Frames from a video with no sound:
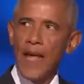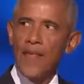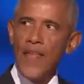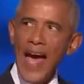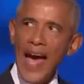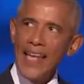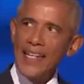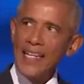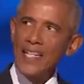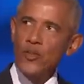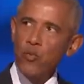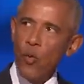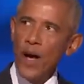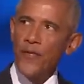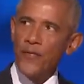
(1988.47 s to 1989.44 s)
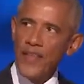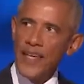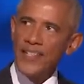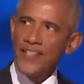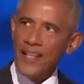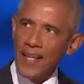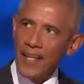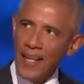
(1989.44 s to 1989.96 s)
That is what
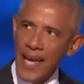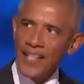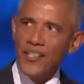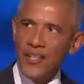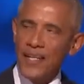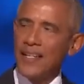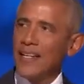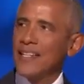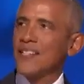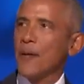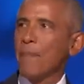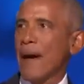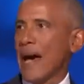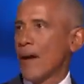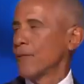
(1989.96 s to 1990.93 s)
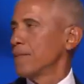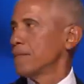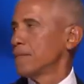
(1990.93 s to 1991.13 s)
this election is about.